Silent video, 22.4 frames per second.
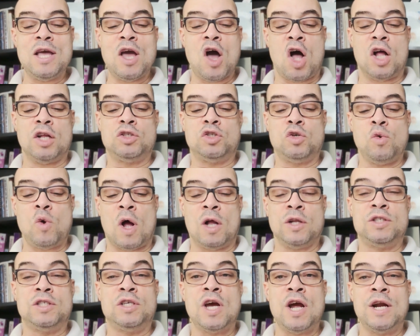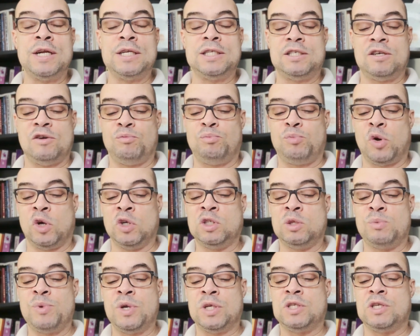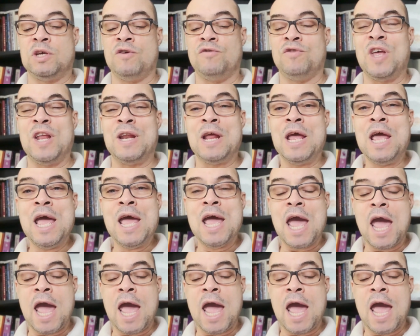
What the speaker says: alternative perspective and